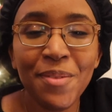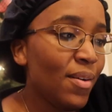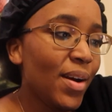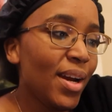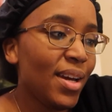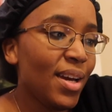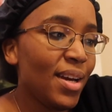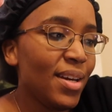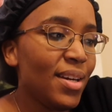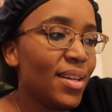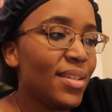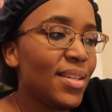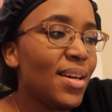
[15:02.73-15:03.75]
All right
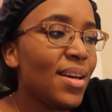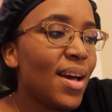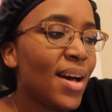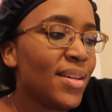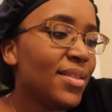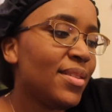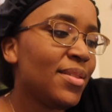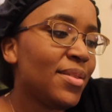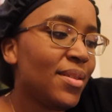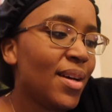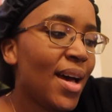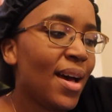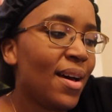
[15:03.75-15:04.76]
guys, I still
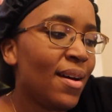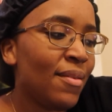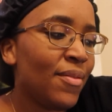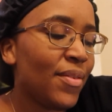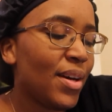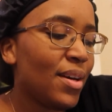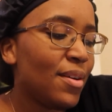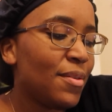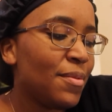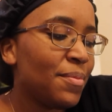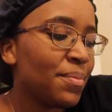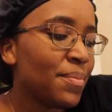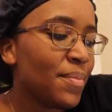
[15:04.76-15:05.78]
have
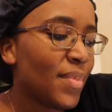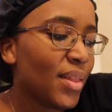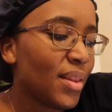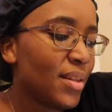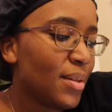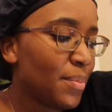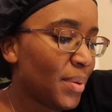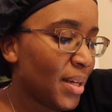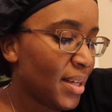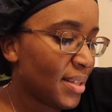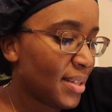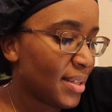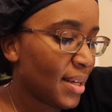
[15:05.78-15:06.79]
um, to place